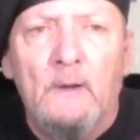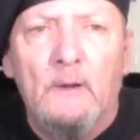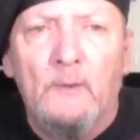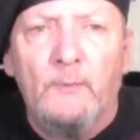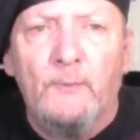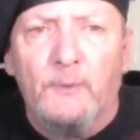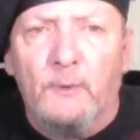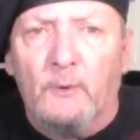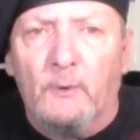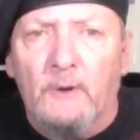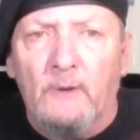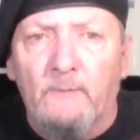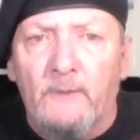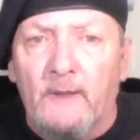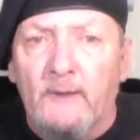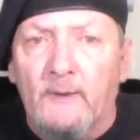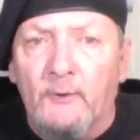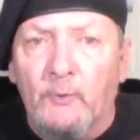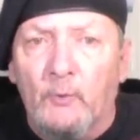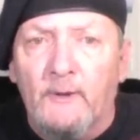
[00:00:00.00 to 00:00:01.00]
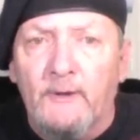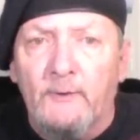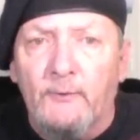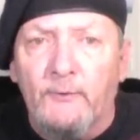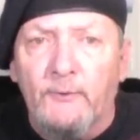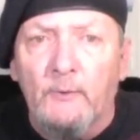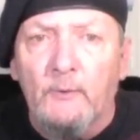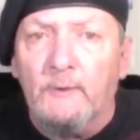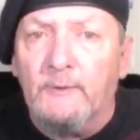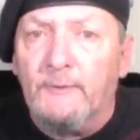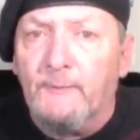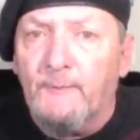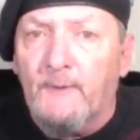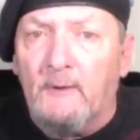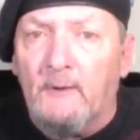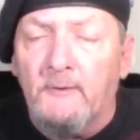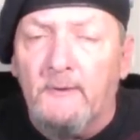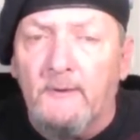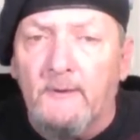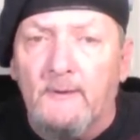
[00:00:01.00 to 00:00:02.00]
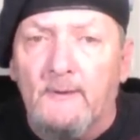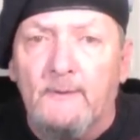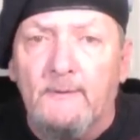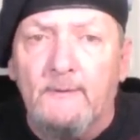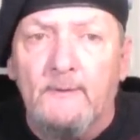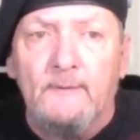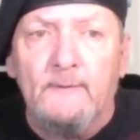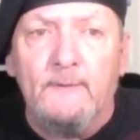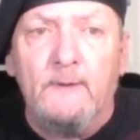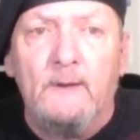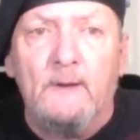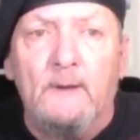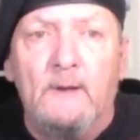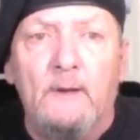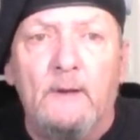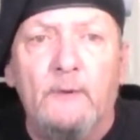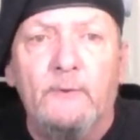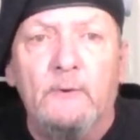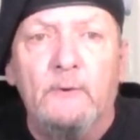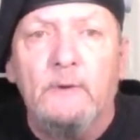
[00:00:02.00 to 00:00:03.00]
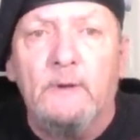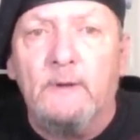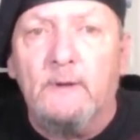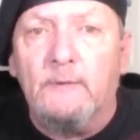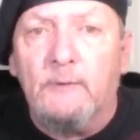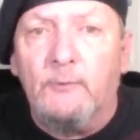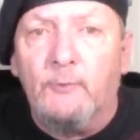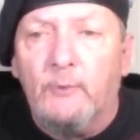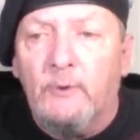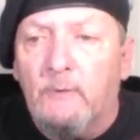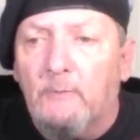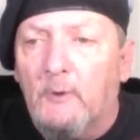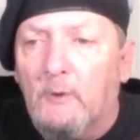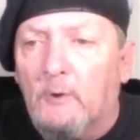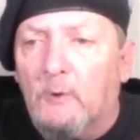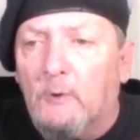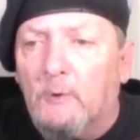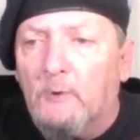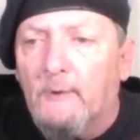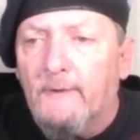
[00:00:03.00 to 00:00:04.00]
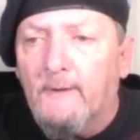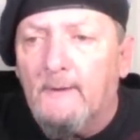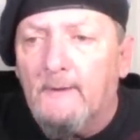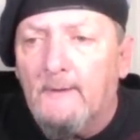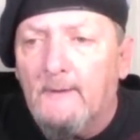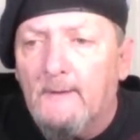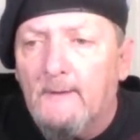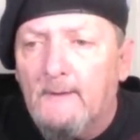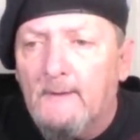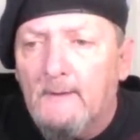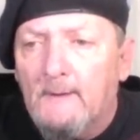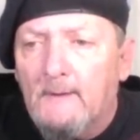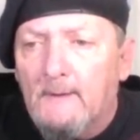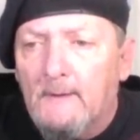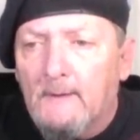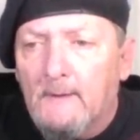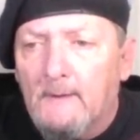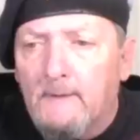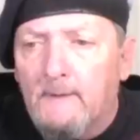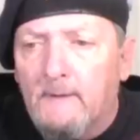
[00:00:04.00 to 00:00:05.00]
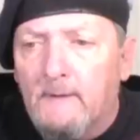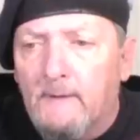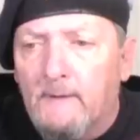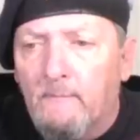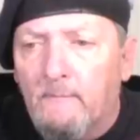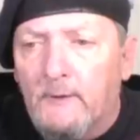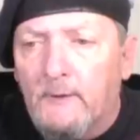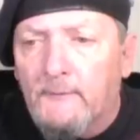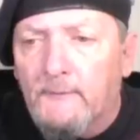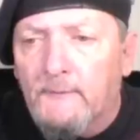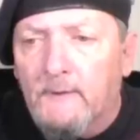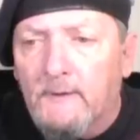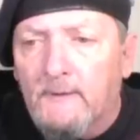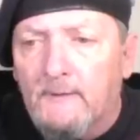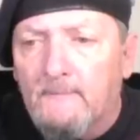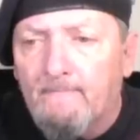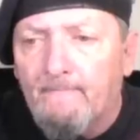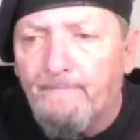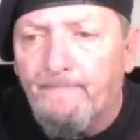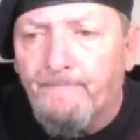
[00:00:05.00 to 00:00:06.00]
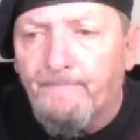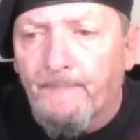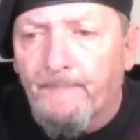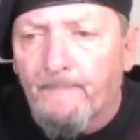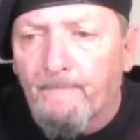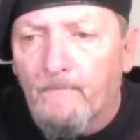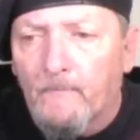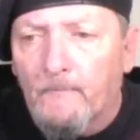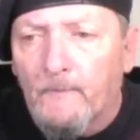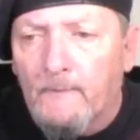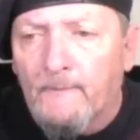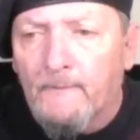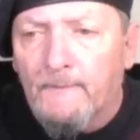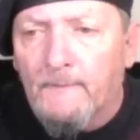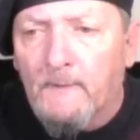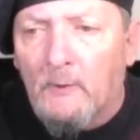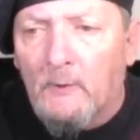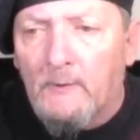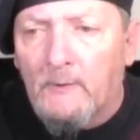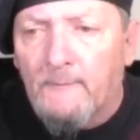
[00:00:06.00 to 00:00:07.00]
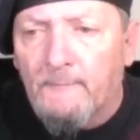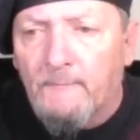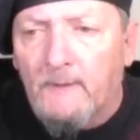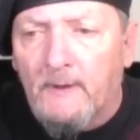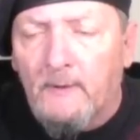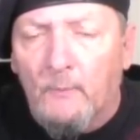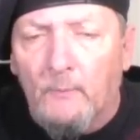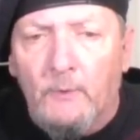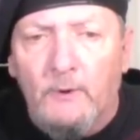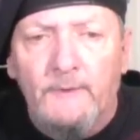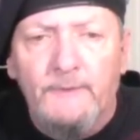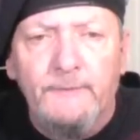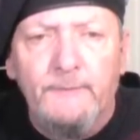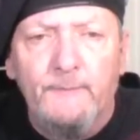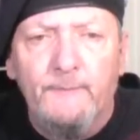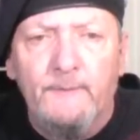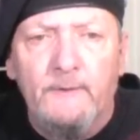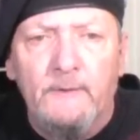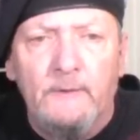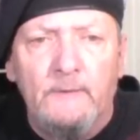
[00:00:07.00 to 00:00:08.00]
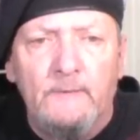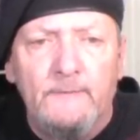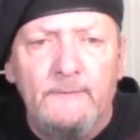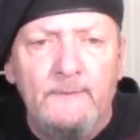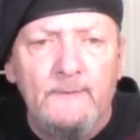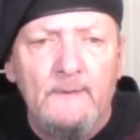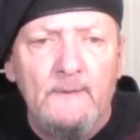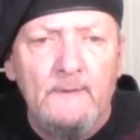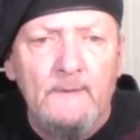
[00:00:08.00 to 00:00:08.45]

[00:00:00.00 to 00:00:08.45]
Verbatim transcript: Florida man 22 was found dead in his car during extreme cold in Michigan. And this is always my worst fears.